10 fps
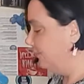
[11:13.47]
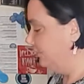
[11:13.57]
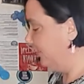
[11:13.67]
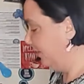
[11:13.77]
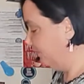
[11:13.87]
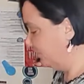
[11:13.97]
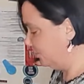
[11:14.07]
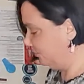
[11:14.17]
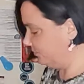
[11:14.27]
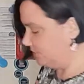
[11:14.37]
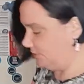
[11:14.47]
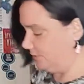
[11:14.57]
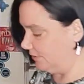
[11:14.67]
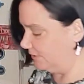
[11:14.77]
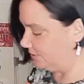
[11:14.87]
very much used.
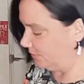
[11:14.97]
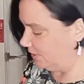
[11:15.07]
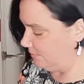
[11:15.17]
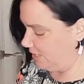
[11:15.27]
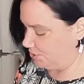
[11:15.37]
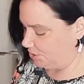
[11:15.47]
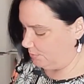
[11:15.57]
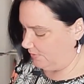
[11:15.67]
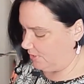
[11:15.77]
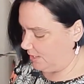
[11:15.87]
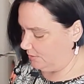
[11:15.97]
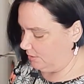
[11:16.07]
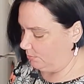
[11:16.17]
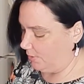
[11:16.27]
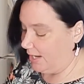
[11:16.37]
All right, so we're gonna make sure we've got
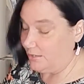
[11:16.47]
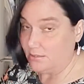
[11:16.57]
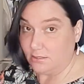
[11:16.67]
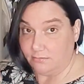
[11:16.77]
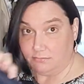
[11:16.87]
the right